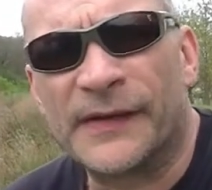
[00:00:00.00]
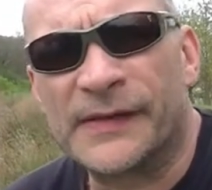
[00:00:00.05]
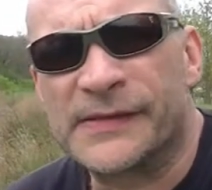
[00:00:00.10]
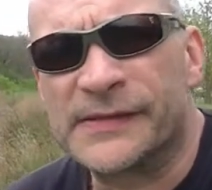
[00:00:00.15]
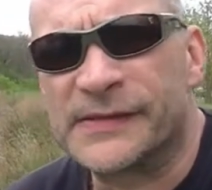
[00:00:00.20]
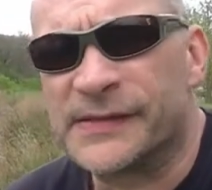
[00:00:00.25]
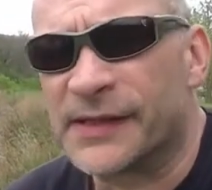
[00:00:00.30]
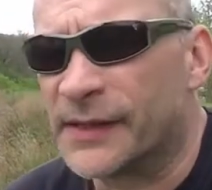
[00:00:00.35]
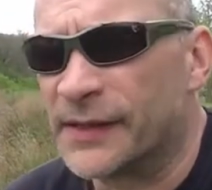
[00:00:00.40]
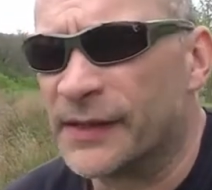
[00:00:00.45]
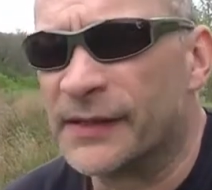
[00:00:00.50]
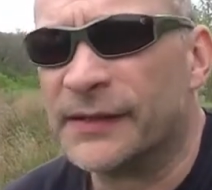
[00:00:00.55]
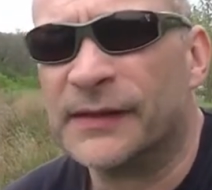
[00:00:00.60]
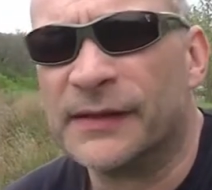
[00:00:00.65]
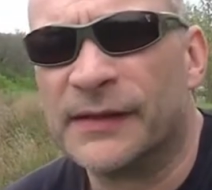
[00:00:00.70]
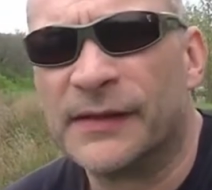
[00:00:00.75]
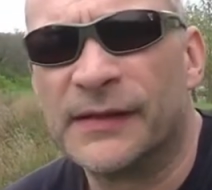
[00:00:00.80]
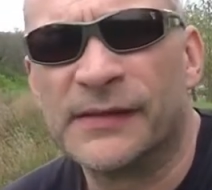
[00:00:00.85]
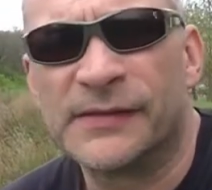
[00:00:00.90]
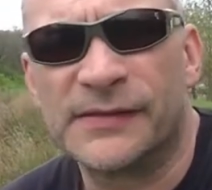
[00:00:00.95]

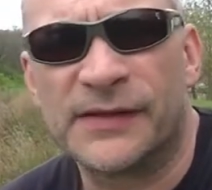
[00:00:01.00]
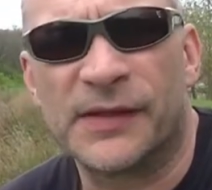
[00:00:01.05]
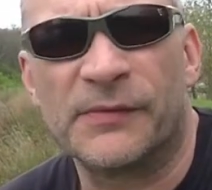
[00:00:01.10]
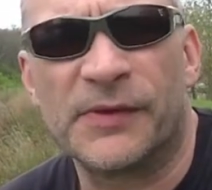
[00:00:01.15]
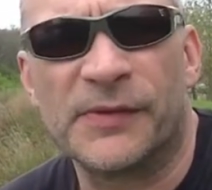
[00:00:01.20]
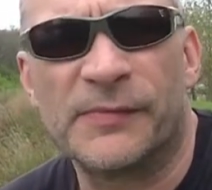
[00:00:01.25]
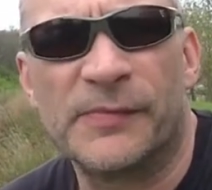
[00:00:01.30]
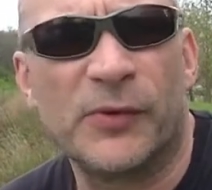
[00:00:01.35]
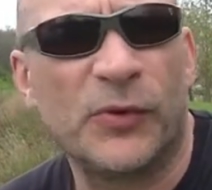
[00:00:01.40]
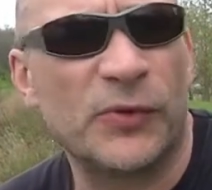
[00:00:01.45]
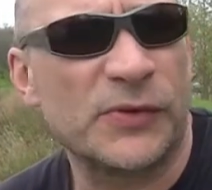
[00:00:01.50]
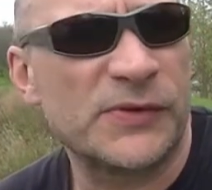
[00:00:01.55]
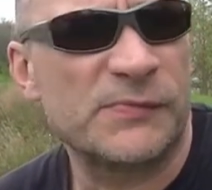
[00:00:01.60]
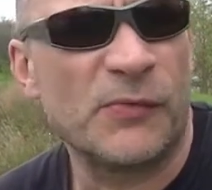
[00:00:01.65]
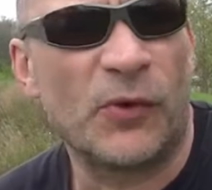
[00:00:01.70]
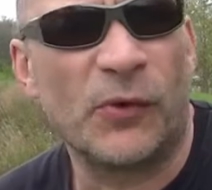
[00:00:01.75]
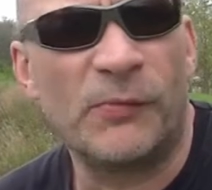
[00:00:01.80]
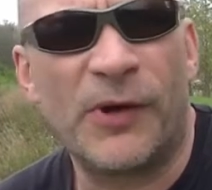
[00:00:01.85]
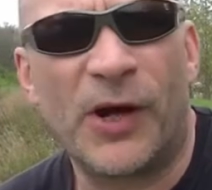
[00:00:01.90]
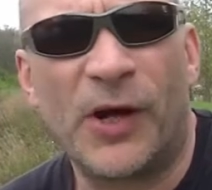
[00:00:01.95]
There's a couple of
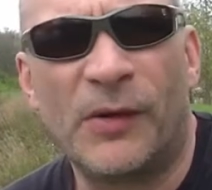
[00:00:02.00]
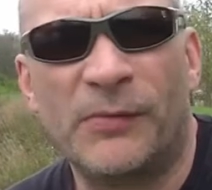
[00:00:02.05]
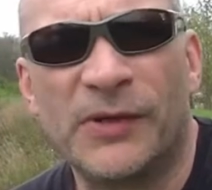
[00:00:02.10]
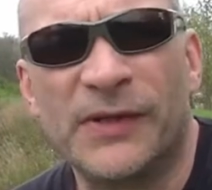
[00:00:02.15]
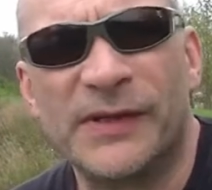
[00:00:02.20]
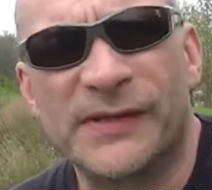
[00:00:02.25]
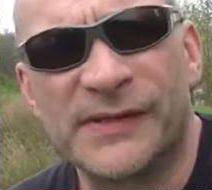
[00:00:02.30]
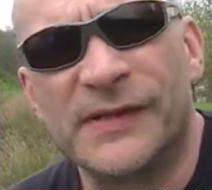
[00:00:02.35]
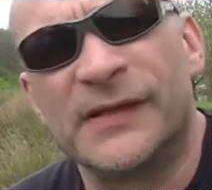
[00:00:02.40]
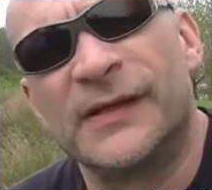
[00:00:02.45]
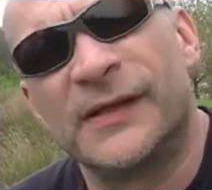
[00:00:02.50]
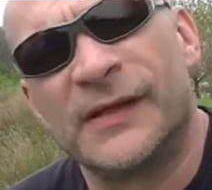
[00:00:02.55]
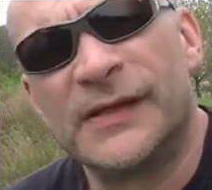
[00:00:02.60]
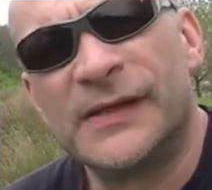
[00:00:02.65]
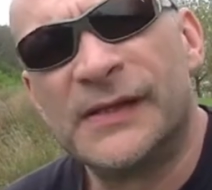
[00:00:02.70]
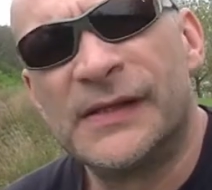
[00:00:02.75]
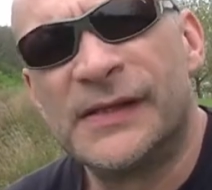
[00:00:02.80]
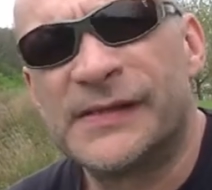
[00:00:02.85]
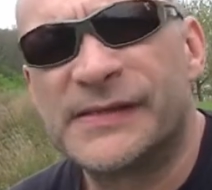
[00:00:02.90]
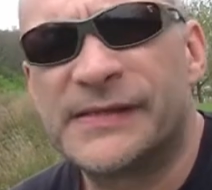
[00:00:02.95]
small barbel that
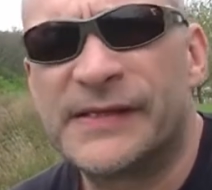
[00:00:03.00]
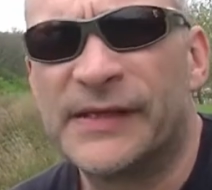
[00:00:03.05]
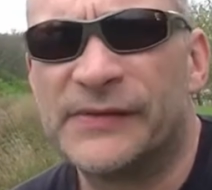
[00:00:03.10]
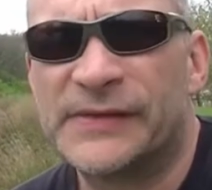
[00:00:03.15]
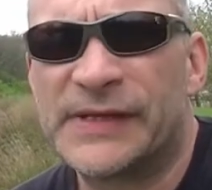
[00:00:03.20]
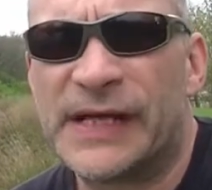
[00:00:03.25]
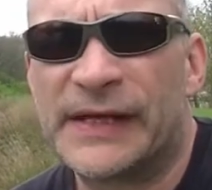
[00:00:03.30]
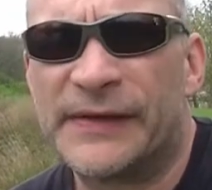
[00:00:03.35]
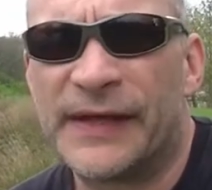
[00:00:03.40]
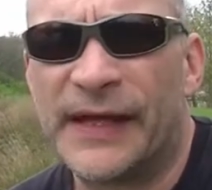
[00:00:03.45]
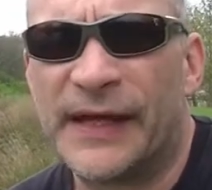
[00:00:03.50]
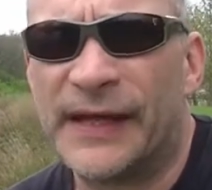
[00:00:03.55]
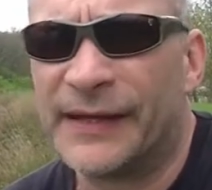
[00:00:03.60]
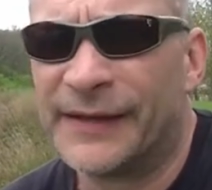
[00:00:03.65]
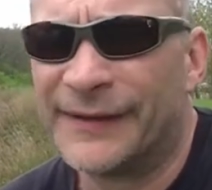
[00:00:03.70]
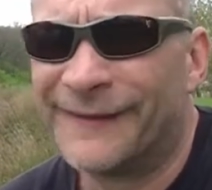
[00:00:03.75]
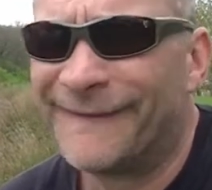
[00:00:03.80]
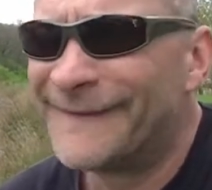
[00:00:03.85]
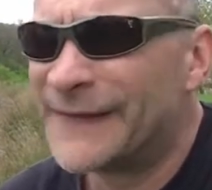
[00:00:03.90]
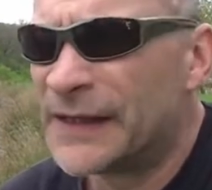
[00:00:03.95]
are still down there.
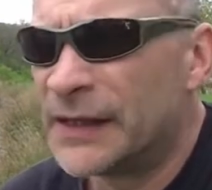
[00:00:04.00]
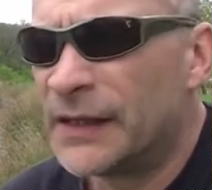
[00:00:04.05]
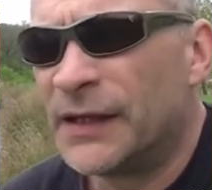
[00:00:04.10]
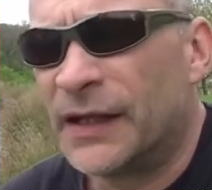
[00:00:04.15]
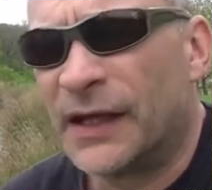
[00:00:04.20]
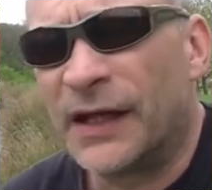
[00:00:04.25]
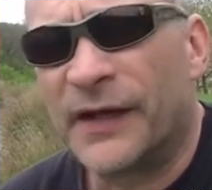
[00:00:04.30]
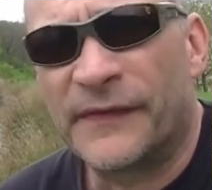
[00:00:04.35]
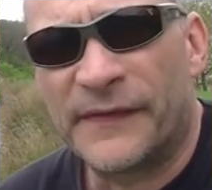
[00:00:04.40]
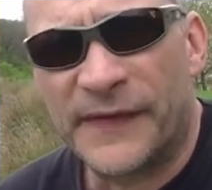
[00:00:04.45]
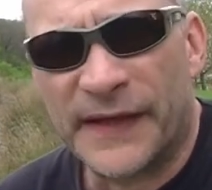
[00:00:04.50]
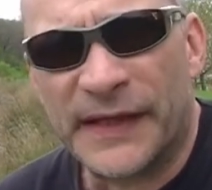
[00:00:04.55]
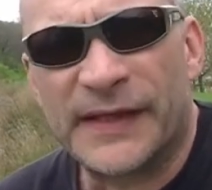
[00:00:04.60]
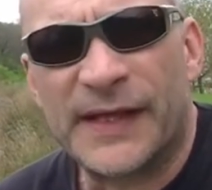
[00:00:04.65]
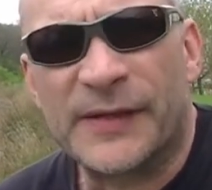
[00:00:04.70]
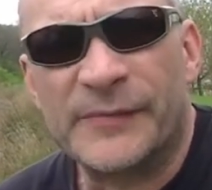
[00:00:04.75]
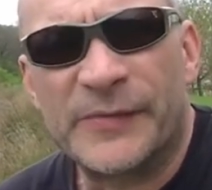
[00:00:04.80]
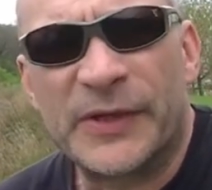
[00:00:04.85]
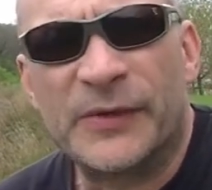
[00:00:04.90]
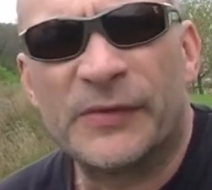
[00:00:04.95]
I think
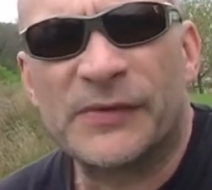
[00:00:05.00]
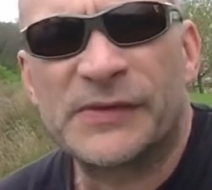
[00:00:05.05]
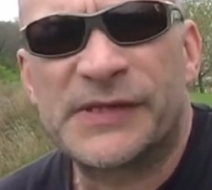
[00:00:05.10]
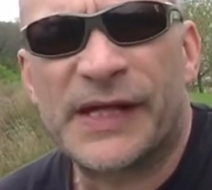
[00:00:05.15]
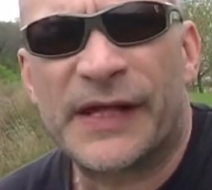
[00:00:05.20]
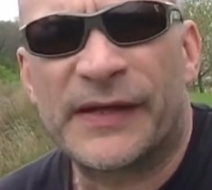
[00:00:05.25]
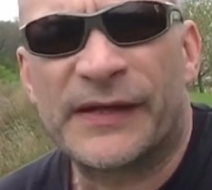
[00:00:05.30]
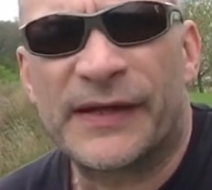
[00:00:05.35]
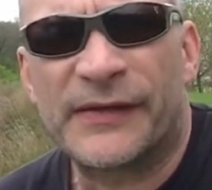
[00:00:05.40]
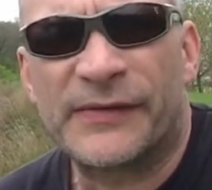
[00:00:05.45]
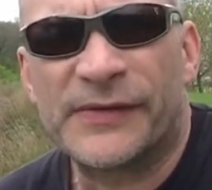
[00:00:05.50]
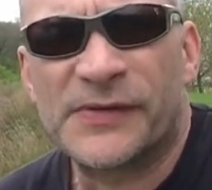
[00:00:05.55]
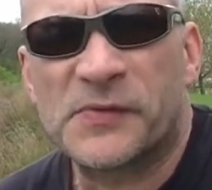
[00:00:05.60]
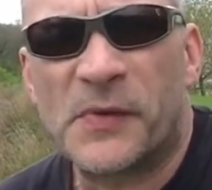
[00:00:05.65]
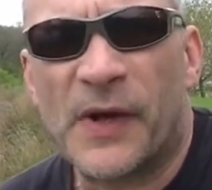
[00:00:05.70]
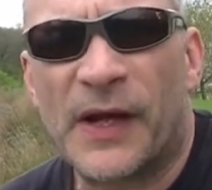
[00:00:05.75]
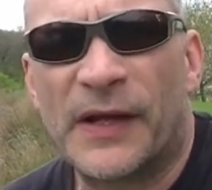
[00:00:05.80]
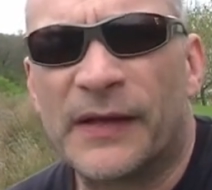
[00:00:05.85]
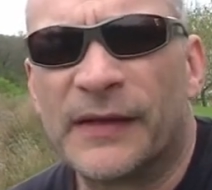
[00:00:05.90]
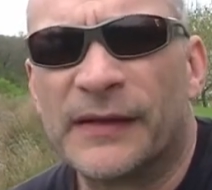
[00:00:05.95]
that big one's down there as
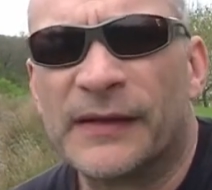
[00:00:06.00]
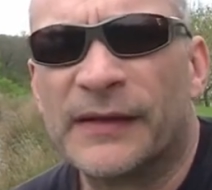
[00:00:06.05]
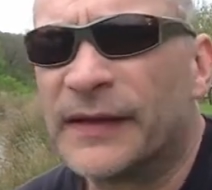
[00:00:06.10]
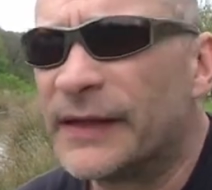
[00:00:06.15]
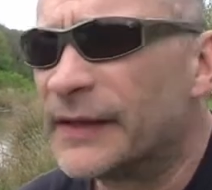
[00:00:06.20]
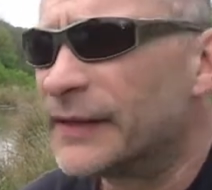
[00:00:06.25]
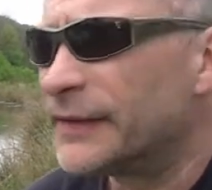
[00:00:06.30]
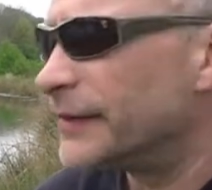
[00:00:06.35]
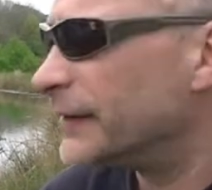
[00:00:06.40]
well, and